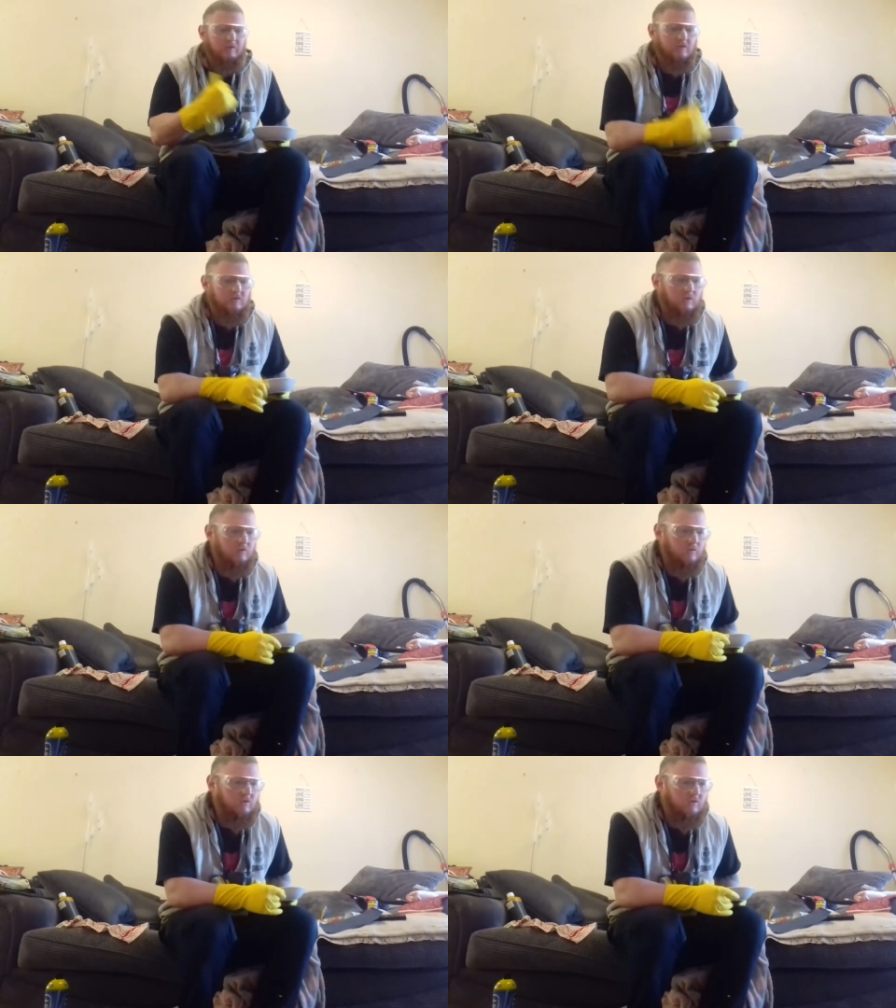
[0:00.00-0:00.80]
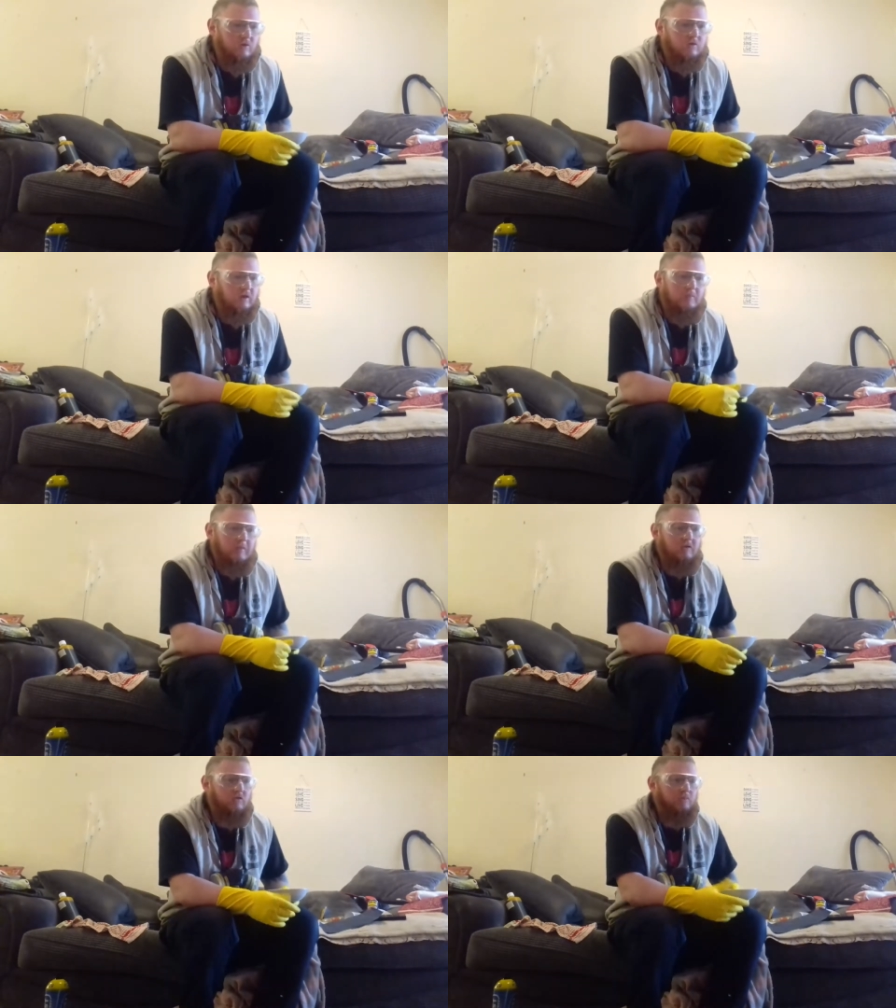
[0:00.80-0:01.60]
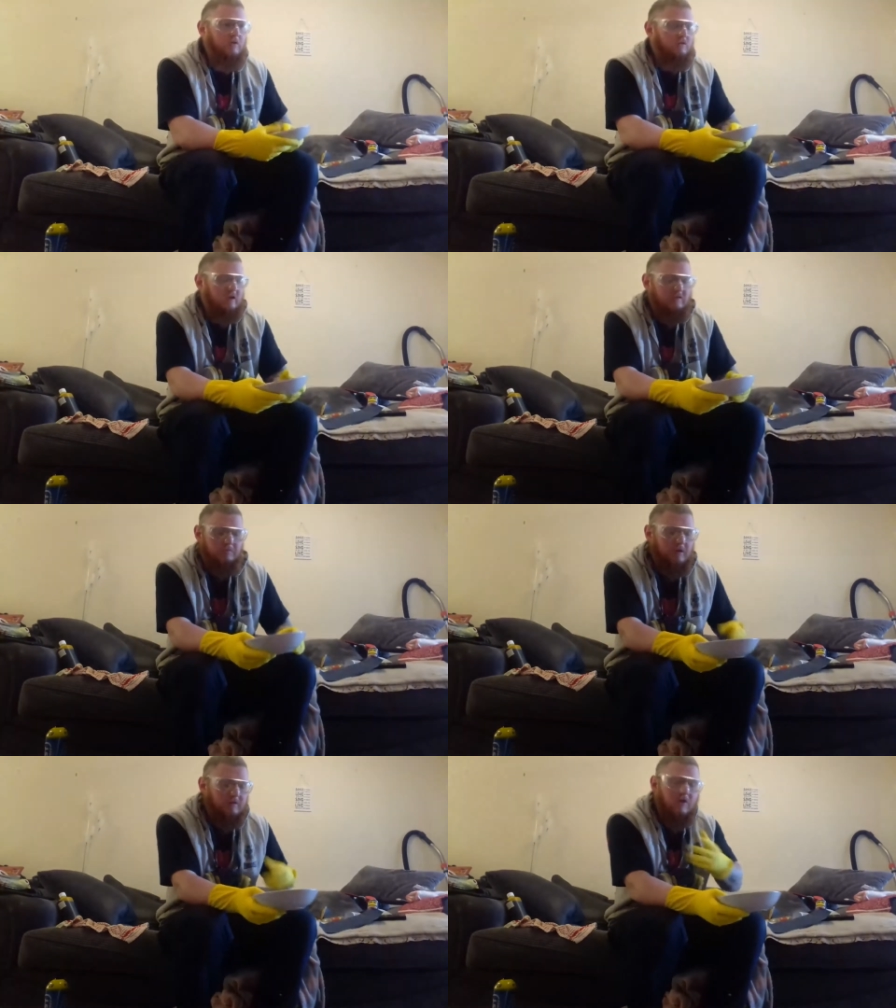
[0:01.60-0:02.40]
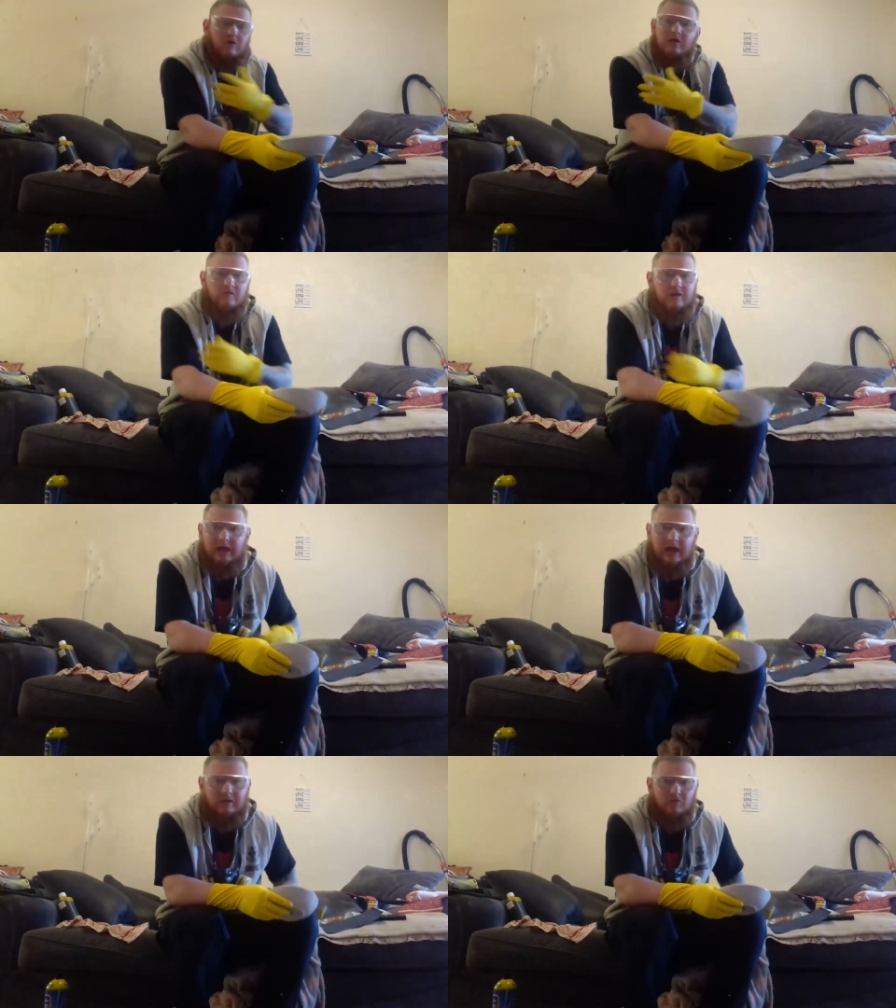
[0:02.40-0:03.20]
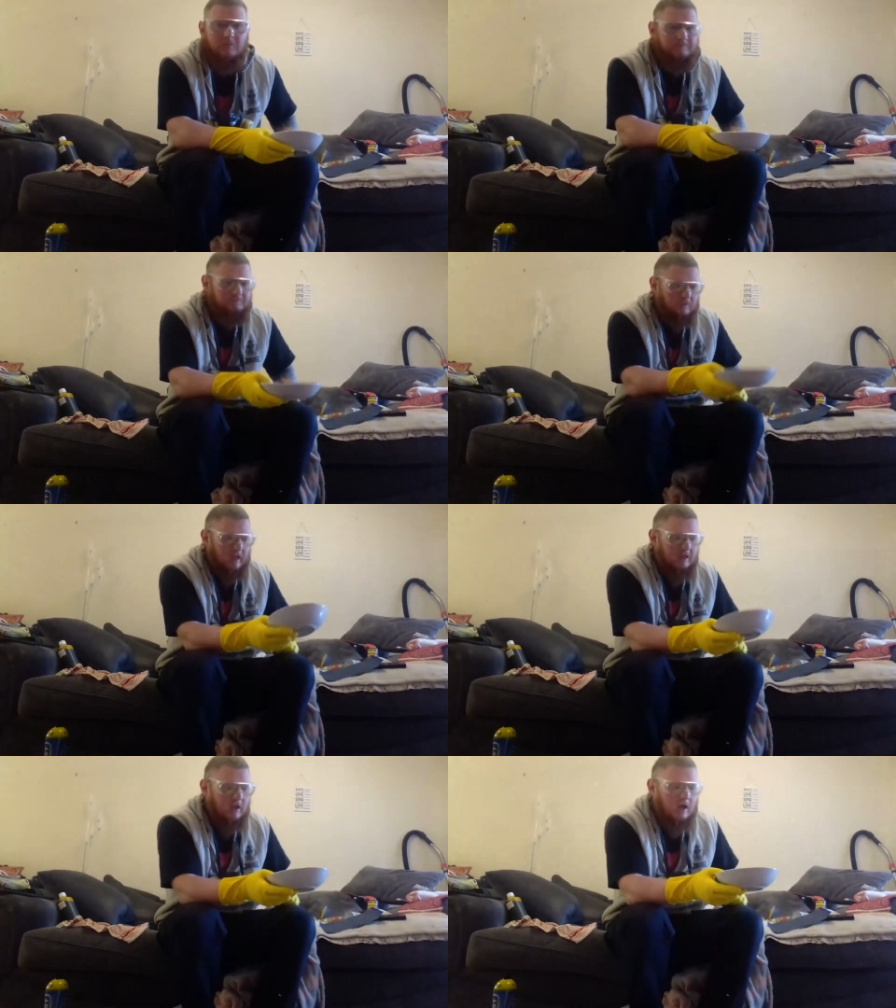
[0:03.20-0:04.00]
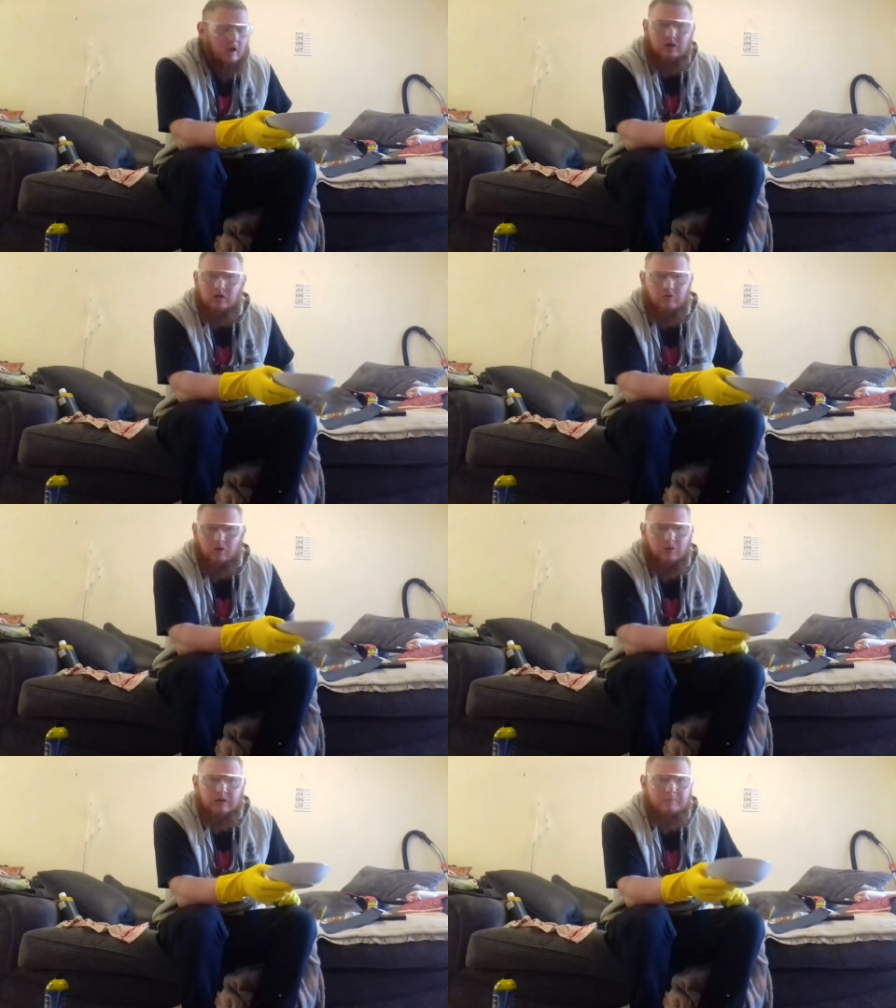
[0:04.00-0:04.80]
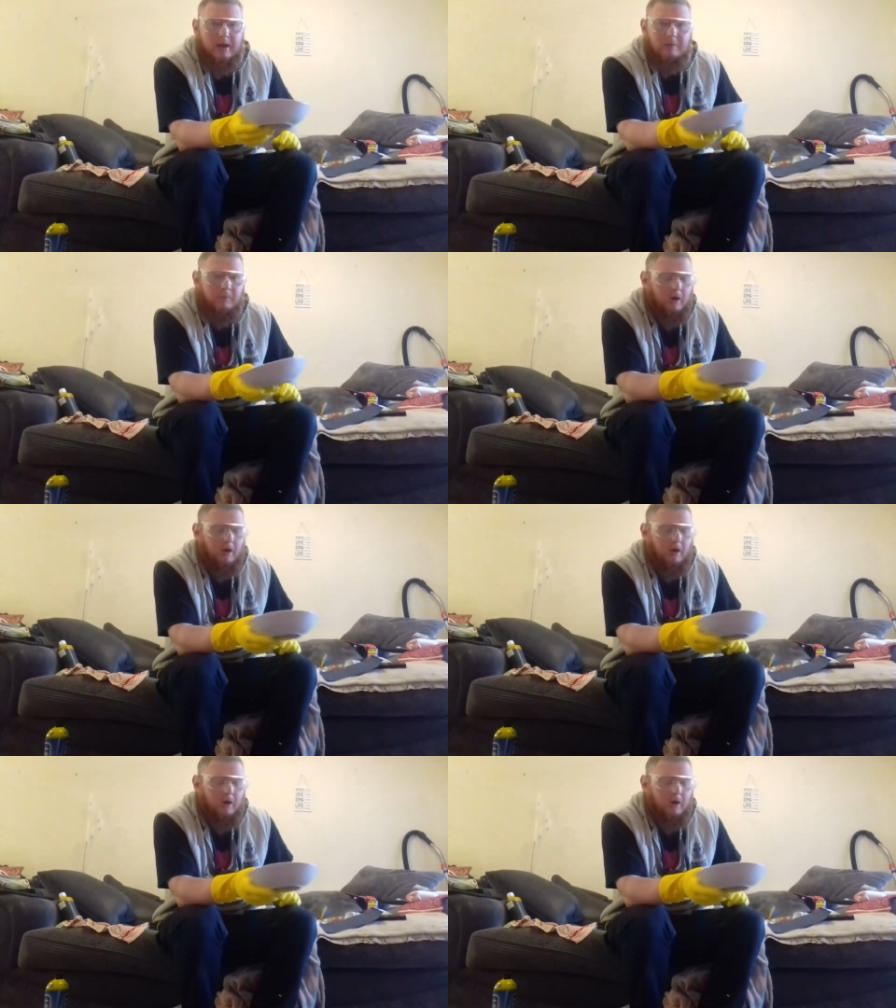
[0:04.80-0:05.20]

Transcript: it's used for. It's used in a major process, but it's very easy to get your hands on. Okay, you can just go on eBay and buy